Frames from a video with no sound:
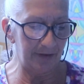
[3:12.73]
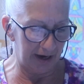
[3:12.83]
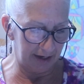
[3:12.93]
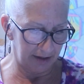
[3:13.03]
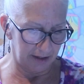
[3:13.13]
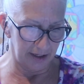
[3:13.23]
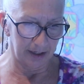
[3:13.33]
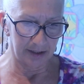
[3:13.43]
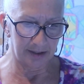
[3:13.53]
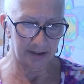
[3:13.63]
find
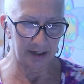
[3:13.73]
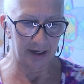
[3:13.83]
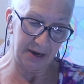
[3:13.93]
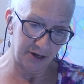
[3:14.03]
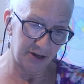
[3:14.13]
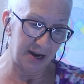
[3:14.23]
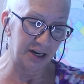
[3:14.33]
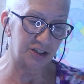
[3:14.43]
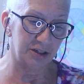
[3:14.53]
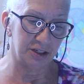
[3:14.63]
this pattern
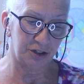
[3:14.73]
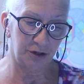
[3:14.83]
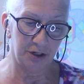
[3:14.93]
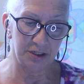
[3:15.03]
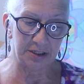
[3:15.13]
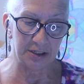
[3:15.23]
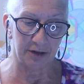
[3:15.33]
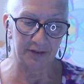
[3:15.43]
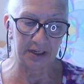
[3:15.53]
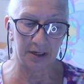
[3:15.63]
actually as courtesy
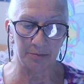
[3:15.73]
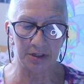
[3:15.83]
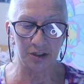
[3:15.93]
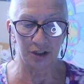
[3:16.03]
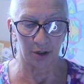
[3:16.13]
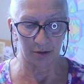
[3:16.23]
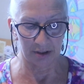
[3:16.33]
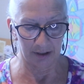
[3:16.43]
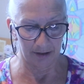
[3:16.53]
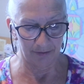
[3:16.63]
of Kim
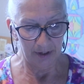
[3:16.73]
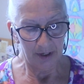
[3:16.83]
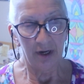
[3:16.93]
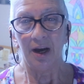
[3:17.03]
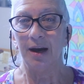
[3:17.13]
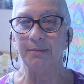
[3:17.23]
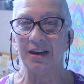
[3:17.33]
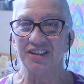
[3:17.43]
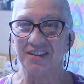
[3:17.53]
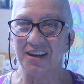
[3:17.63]
DeJoseph. I
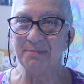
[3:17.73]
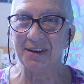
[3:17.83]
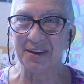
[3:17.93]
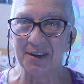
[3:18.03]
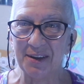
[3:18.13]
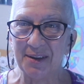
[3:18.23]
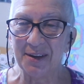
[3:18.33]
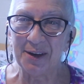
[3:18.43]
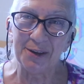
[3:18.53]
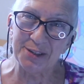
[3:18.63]
imagine they pick
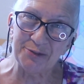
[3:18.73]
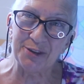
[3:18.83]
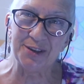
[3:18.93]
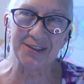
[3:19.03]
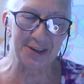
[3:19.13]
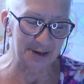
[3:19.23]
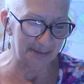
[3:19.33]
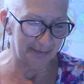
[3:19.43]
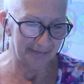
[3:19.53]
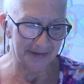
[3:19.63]
a different,
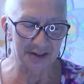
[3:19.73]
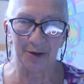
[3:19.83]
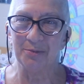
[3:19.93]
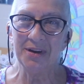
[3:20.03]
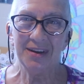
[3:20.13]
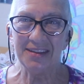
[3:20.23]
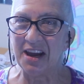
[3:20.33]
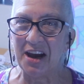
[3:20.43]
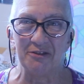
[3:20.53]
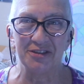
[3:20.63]

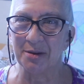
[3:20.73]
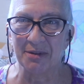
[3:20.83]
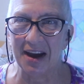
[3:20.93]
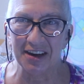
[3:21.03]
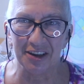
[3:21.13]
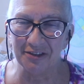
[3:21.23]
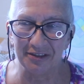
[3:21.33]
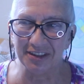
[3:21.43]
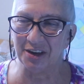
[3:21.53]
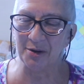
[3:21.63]
they have some kind
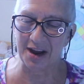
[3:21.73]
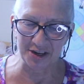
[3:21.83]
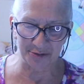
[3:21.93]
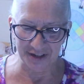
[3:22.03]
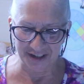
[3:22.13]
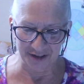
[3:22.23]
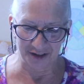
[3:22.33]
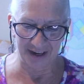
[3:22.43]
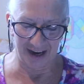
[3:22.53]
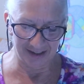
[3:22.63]
of, entry
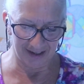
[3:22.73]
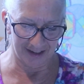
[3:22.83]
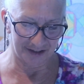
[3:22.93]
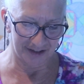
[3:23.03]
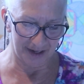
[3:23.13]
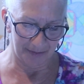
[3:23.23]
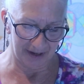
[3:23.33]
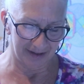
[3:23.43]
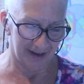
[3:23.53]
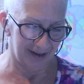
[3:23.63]
or contest or
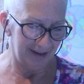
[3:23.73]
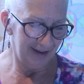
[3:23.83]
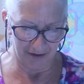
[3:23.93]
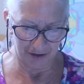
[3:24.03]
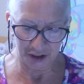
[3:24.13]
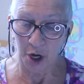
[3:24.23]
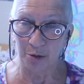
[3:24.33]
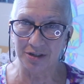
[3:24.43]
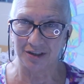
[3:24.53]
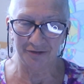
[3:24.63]
something that
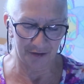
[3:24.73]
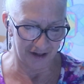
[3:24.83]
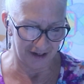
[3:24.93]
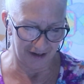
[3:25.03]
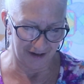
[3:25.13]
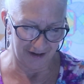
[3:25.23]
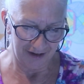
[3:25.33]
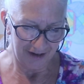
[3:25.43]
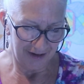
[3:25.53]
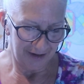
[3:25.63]
chosen for the year.